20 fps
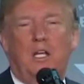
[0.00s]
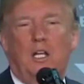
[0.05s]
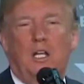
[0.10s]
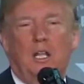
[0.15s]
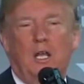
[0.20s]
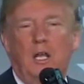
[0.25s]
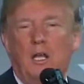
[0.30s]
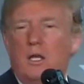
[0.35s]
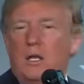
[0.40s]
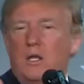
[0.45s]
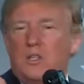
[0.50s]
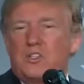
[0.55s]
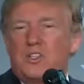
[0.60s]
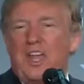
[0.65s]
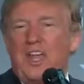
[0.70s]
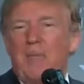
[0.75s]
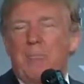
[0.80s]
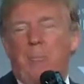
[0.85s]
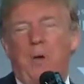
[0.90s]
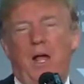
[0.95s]
Clinton,
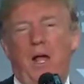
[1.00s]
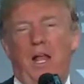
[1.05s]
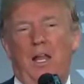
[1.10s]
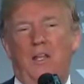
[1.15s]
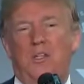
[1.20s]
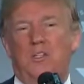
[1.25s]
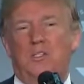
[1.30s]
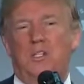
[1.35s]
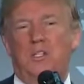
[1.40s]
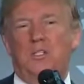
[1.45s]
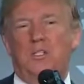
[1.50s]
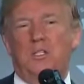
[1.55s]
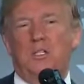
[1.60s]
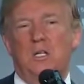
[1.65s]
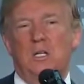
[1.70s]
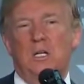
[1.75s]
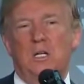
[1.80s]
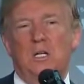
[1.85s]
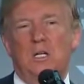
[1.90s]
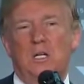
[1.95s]
same policies.
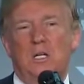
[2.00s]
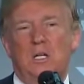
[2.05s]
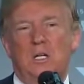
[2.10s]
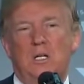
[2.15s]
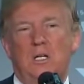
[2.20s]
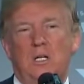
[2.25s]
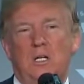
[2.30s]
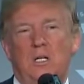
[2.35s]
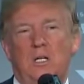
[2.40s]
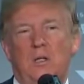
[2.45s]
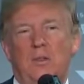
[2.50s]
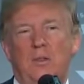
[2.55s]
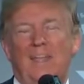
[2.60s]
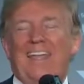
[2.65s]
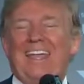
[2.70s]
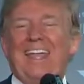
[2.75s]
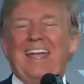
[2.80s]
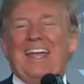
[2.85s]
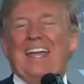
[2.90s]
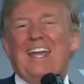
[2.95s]
They
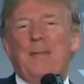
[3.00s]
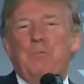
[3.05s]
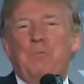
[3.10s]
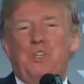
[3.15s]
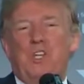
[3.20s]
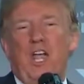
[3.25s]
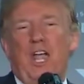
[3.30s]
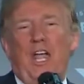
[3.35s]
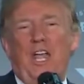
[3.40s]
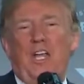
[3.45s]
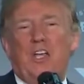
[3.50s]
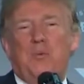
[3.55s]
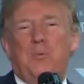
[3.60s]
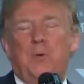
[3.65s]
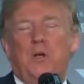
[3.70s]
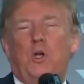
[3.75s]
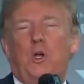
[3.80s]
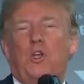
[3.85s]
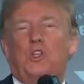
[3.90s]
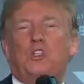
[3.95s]
can't get them changed
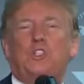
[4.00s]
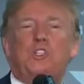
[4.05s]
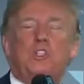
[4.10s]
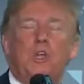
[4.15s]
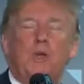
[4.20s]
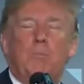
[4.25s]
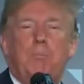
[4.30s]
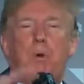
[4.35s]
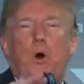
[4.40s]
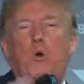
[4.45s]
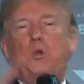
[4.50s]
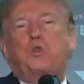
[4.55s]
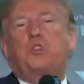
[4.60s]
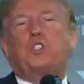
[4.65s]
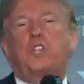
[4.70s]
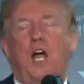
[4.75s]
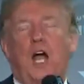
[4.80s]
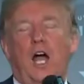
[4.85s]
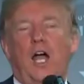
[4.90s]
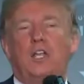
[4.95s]
because both
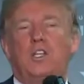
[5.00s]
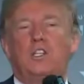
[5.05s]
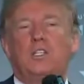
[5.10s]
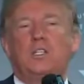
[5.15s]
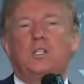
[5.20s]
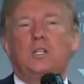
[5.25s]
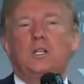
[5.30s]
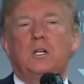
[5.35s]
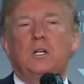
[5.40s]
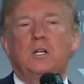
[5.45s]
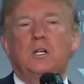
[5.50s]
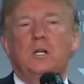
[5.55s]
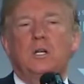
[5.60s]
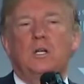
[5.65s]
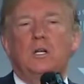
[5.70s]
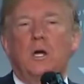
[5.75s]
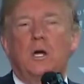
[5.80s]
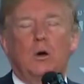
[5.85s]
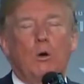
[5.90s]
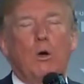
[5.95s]
sides
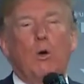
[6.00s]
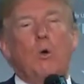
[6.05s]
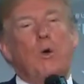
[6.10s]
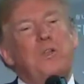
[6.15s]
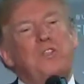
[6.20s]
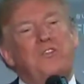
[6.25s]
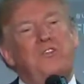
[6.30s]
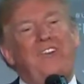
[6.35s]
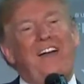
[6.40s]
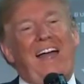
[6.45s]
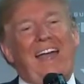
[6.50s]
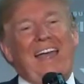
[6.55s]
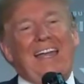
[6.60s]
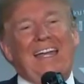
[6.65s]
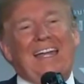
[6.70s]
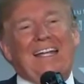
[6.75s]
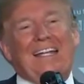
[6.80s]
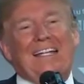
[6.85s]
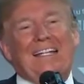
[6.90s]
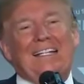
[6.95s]
are always
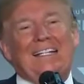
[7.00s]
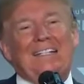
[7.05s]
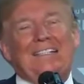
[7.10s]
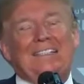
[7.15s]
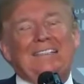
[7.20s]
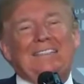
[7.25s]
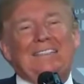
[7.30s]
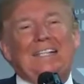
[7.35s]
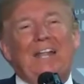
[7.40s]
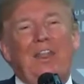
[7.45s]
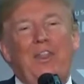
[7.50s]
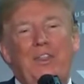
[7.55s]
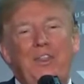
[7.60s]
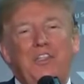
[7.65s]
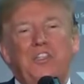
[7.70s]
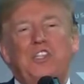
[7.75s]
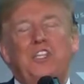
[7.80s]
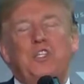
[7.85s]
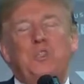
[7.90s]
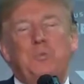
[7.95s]
fighting.
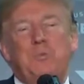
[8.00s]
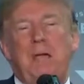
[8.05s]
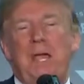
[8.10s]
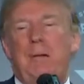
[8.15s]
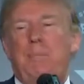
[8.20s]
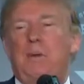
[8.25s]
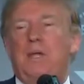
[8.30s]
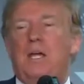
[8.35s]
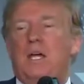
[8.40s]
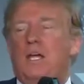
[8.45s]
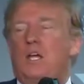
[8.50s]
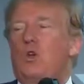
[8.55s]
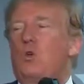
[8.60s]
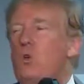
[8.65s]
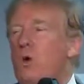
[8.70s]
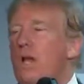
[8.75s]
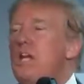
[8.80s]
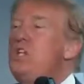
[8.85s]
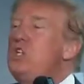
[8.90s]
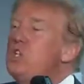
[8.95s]
This is maybe a
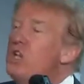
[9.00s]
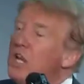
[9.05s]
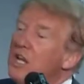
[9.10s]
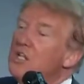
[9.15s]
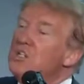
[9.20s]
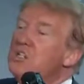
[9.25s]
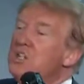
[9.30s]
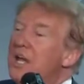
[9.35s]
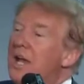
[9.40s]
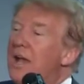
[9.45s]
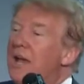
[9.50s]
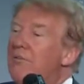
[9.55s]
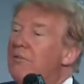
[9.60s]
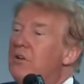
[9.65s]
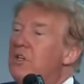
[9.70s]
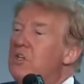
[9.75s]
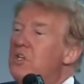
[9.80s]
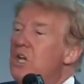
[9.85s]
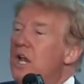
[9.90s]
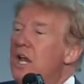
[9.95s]
great chance to have
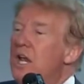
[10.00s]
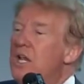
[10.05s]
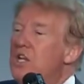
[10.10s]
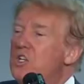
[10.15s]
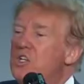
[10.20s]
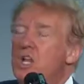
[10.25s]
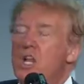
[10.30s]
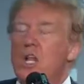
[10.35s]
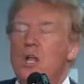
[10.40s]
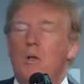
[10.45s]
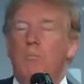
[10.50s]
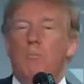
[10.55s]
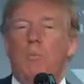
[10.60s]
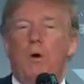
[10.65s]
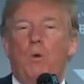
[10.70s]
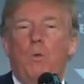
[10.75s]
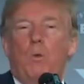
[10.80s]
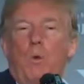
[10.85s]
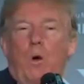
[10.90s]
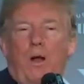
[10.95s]
it changed.
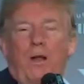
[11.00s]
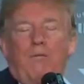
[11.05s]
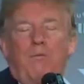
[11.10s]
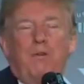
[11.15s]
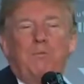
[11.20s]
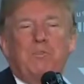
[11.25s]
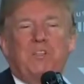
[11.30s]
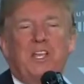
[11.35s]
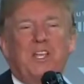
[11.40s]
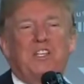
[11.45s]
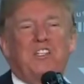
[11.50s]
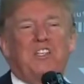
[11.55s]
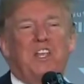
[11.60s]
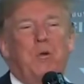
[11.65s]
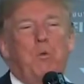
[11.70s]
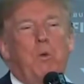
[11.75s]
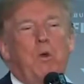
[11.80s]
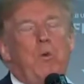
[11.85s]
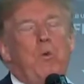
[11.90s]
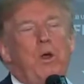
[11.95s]
But one of them says,
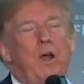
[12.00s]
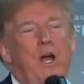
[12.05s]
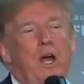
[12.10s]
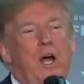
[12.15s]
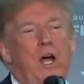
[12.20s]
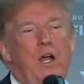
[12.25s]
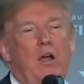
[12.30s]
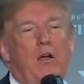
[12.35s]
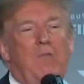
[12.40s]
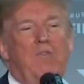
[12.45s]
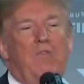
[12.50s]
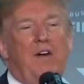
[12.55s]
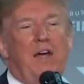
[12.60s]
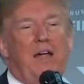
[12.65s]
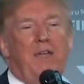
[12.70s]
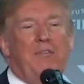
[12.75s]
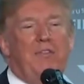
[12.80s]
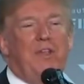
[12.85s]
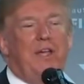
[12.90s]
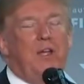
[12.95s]
we want to hire
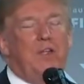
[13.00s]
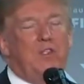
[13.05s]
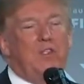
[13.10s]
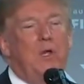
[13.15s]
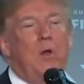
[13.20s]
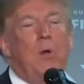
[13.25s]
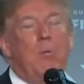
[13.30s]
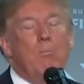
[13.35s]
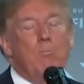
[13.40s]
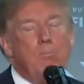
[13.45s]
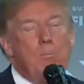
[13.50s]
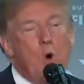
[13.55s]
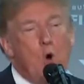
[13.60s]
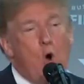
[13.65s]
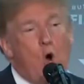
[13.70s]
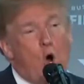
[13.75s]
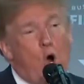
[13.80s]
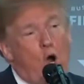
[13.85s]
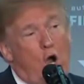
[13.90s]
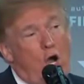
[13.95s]
5,000
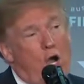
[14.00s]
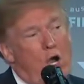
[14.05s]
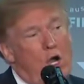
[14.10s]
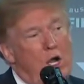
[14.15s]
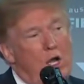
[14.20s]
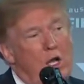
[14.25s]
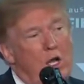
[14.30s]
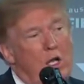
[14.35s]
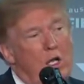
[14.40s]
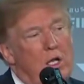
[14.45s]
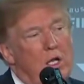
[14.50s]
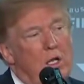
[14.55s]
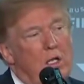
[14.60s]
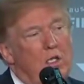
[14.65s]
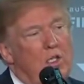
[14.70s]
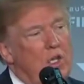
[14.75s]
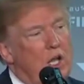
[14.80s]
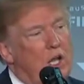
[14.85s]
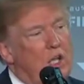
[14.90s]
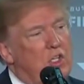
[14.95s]
more
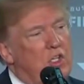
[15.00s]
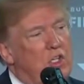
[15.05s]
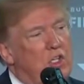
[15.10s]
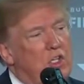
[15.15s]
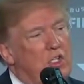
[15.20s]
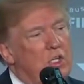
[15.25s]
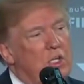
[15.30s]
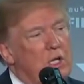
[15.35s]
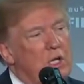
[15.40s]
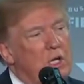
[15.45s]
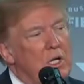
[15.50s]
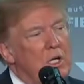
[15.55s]
judges.